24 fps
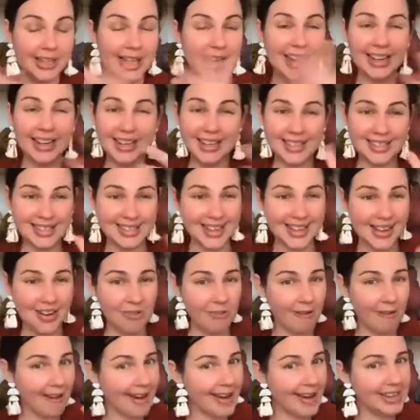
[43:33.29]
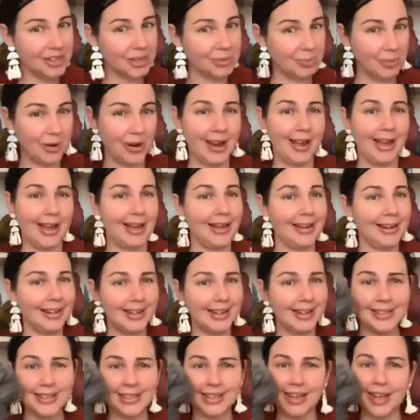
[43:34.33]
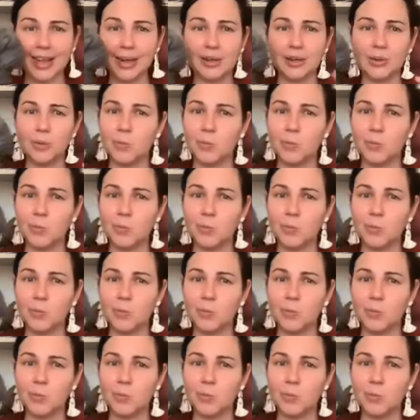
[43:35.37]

and it's grayish brown, and it's kind of